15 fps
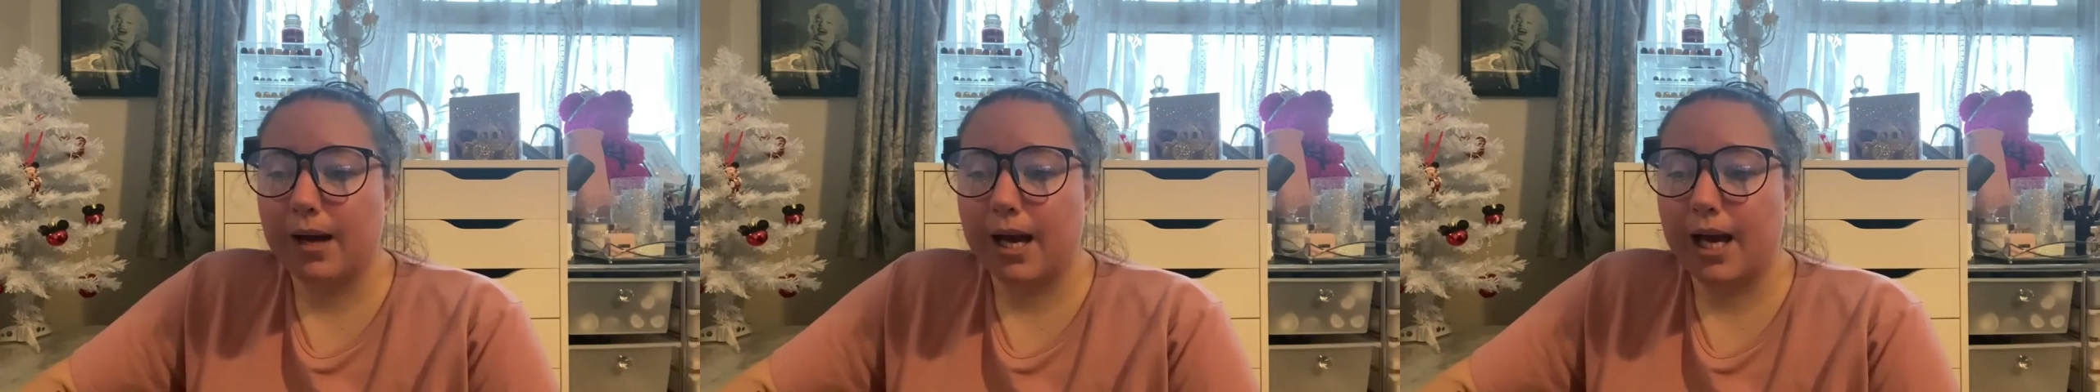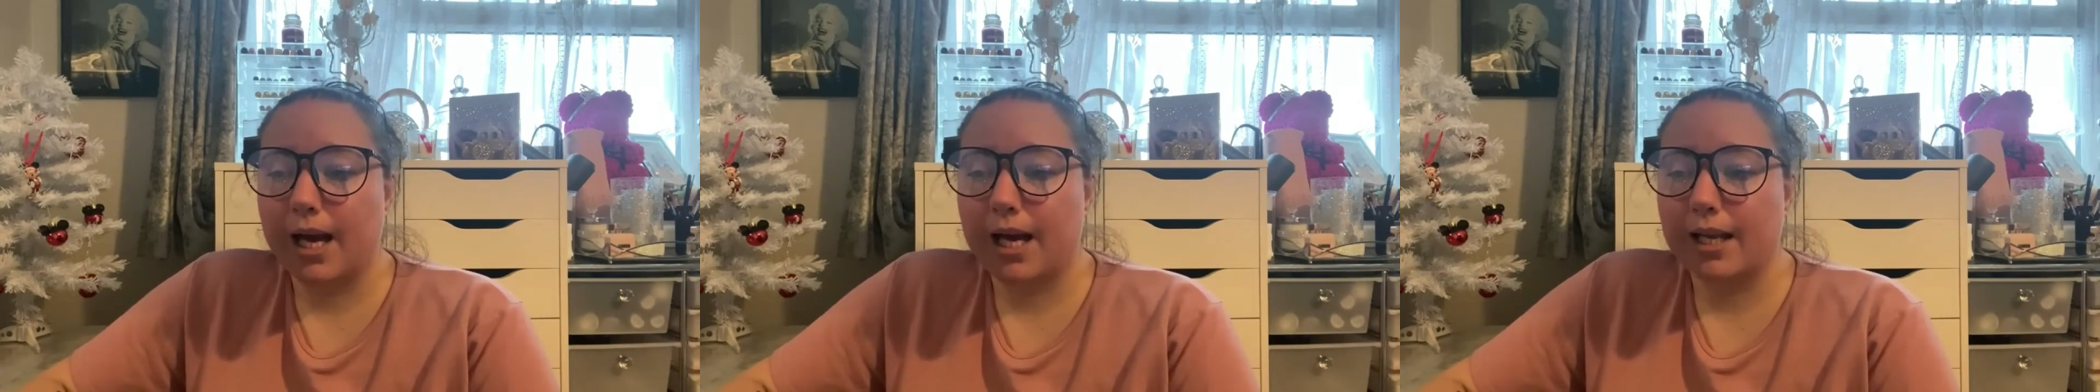
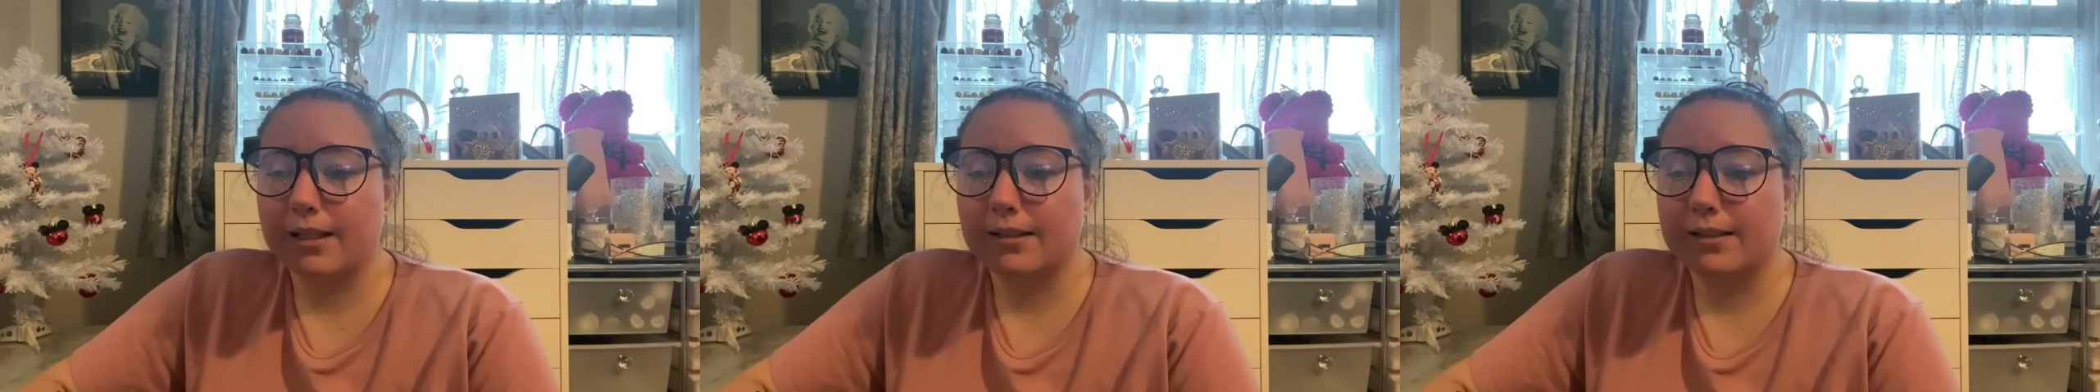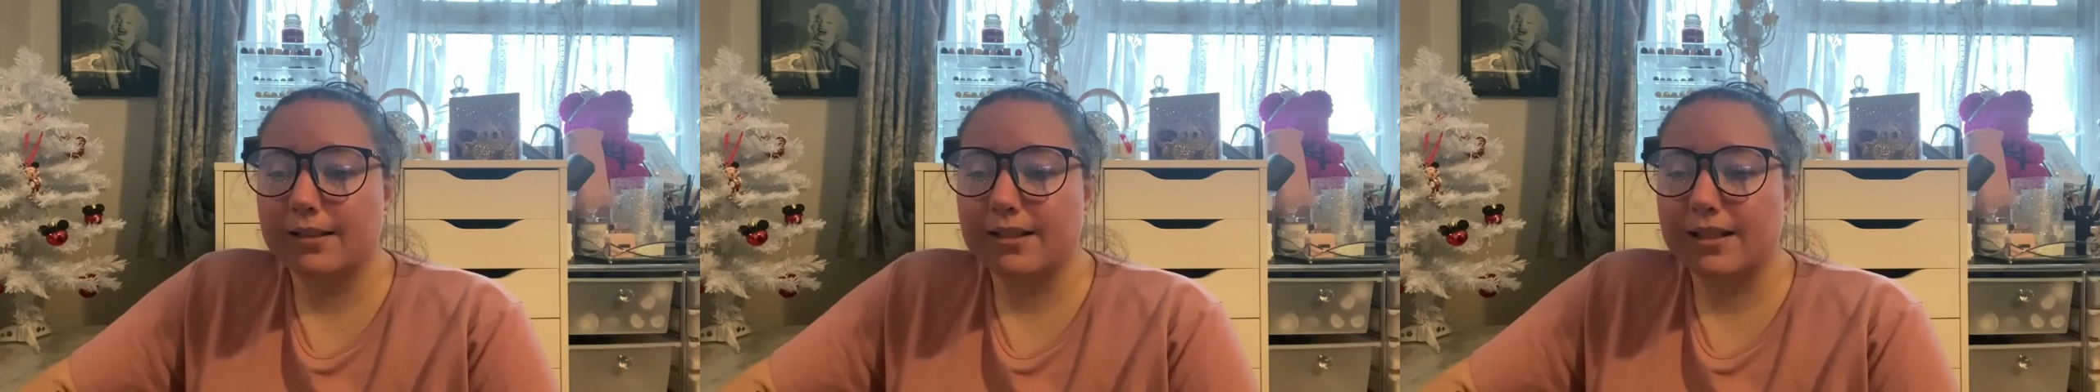
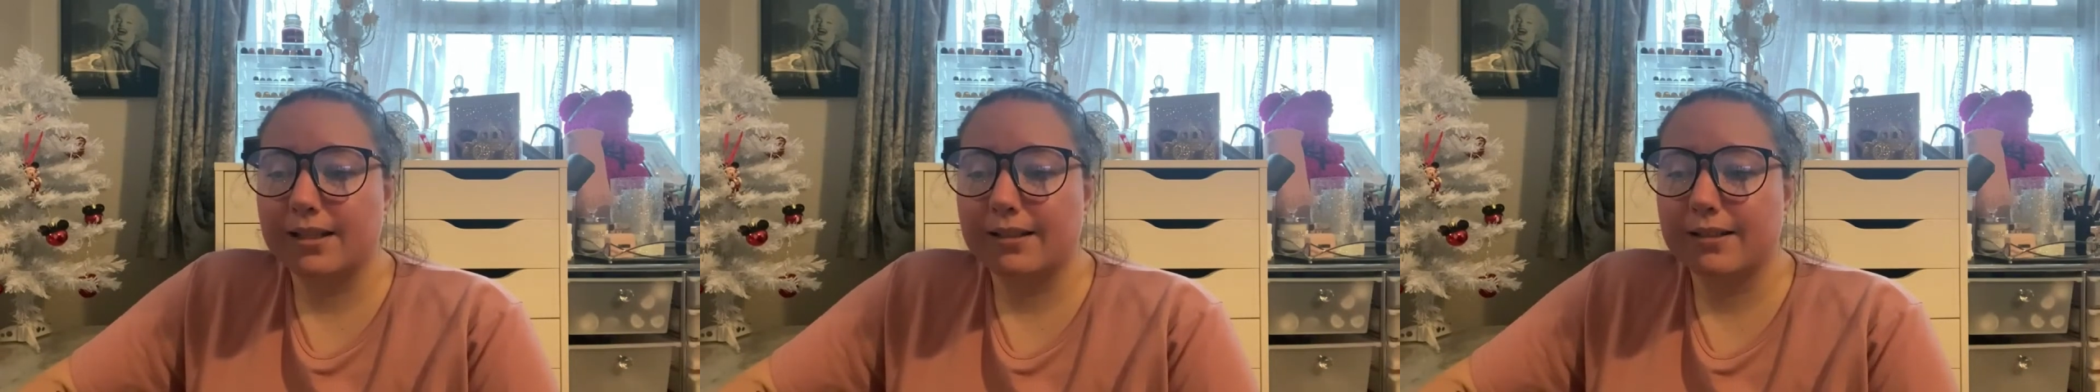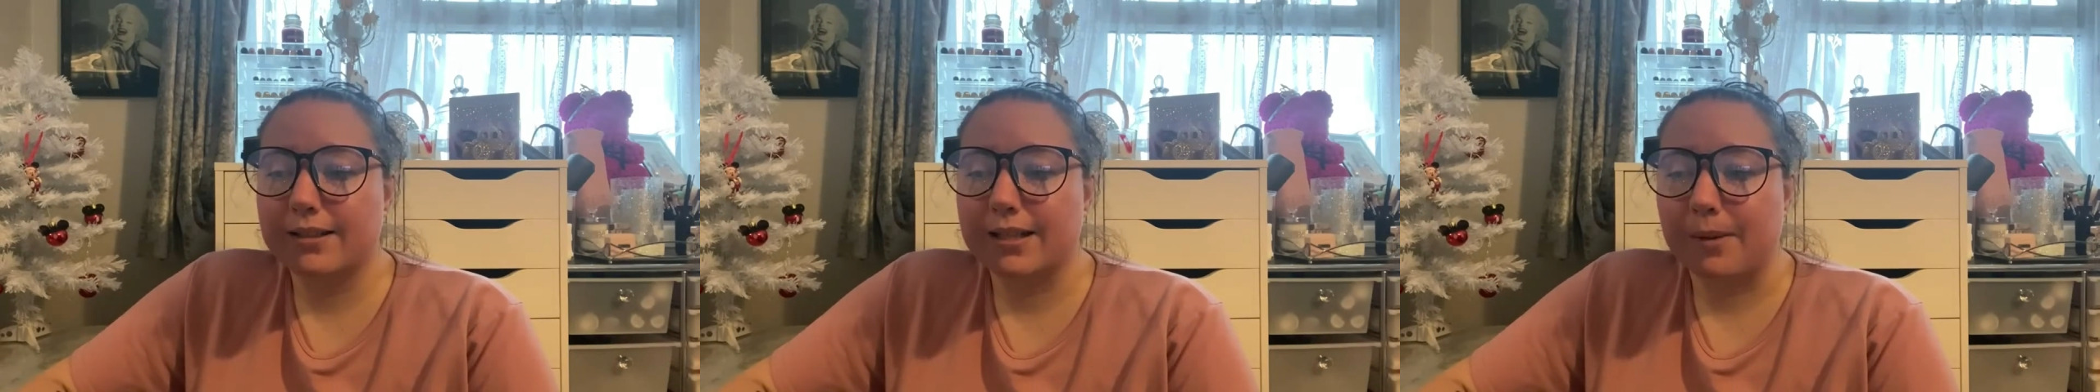And
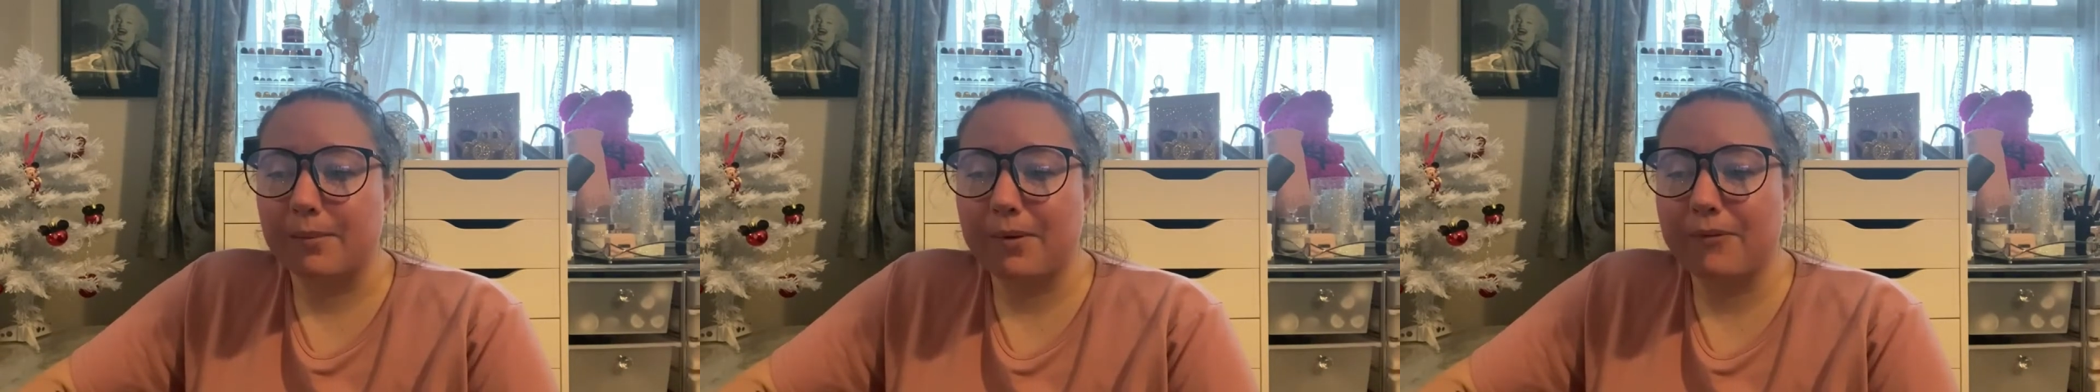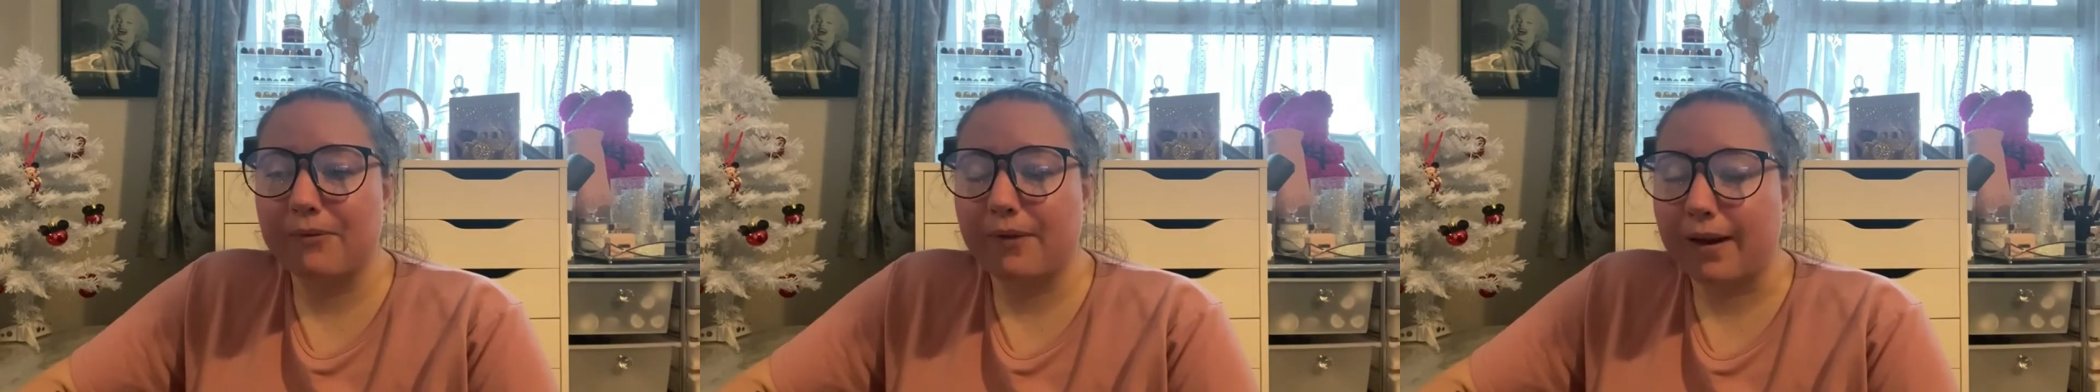
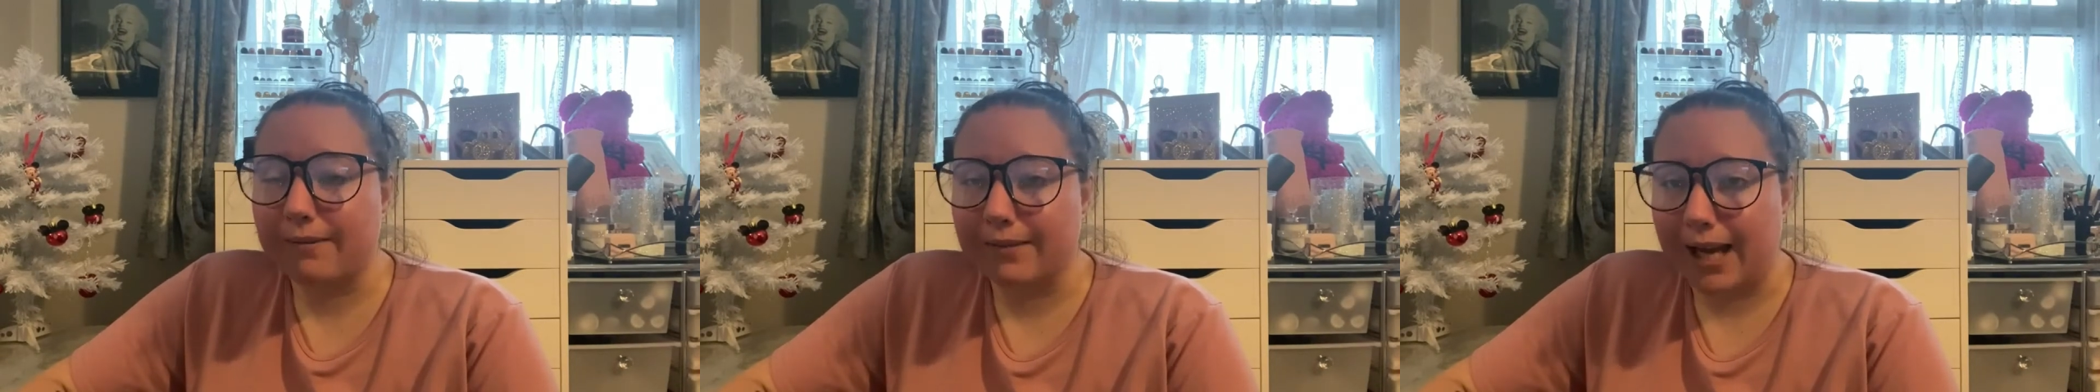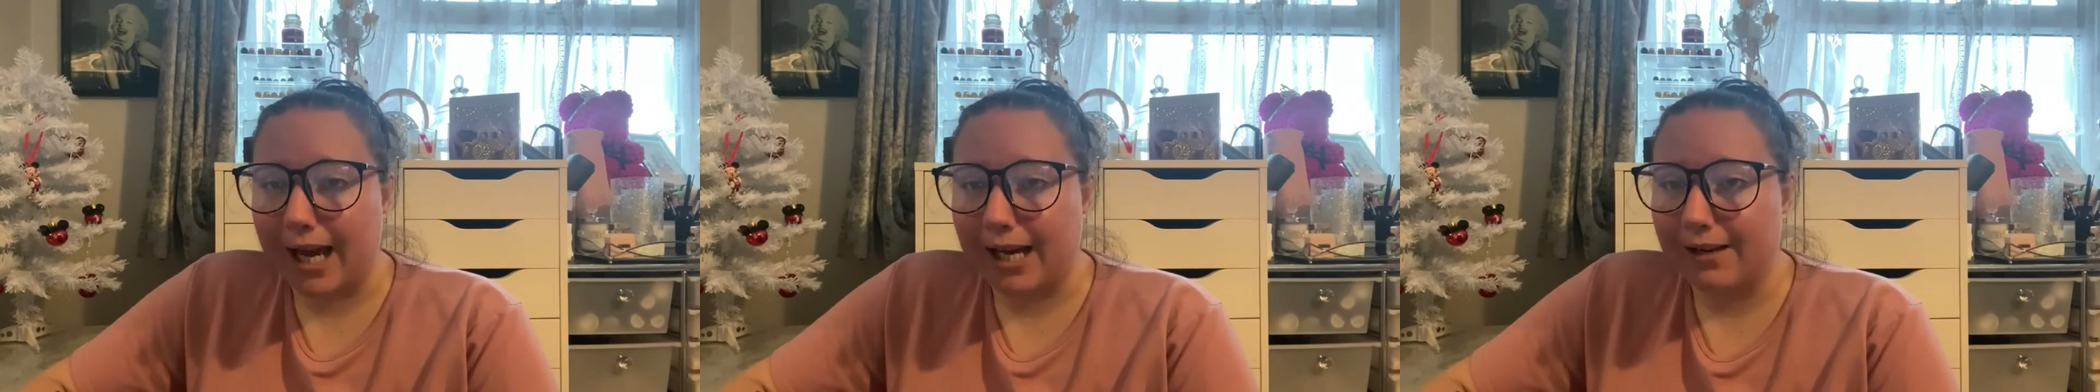someone
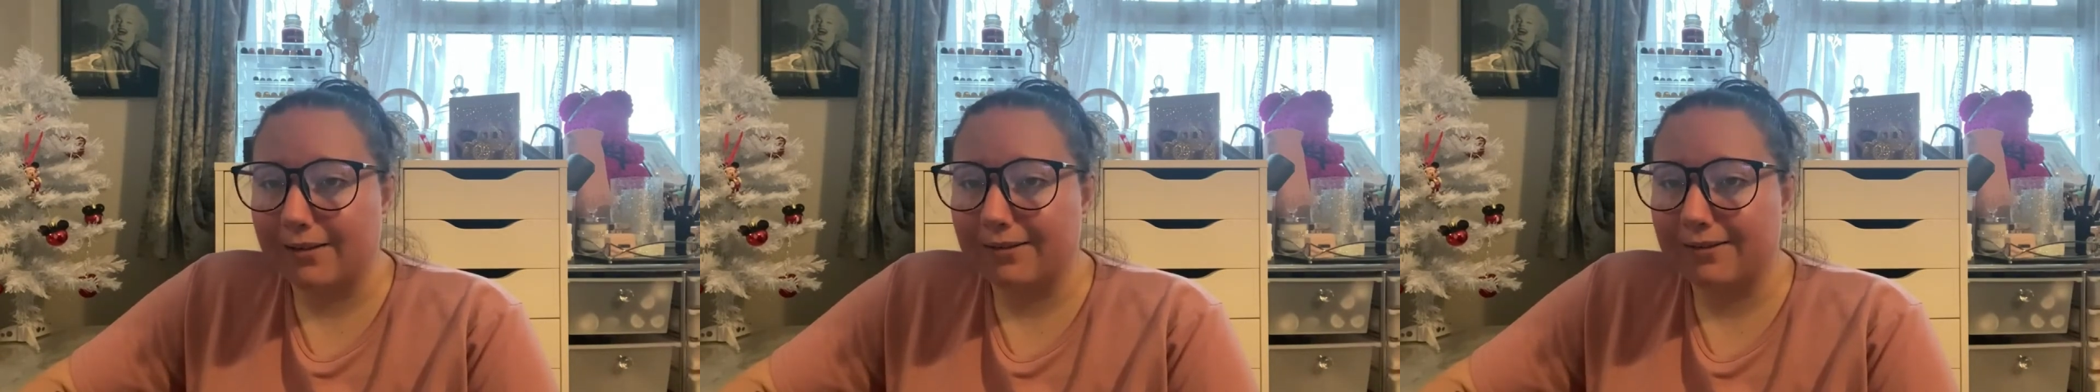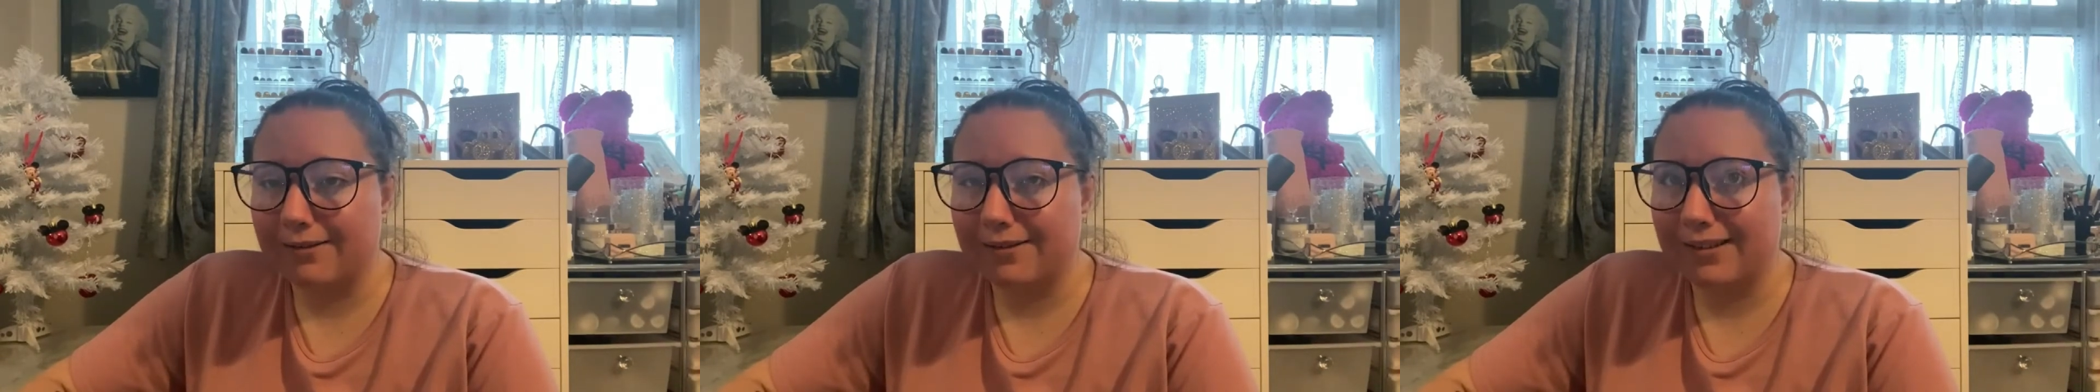found out